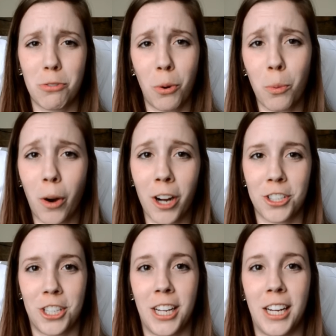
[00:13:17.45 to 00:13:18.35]
for
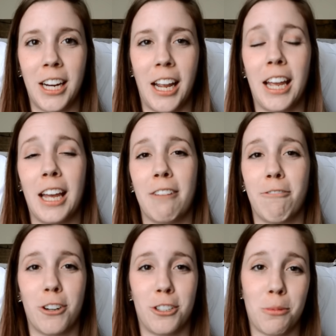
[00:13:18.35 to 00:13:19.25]
watching
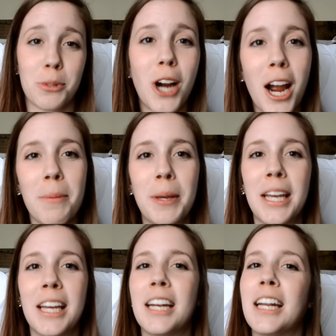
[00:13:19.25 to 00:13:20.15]
and for
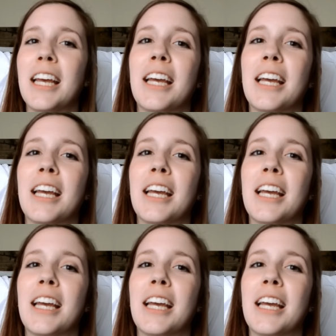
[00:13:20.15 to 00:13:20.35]
subscribing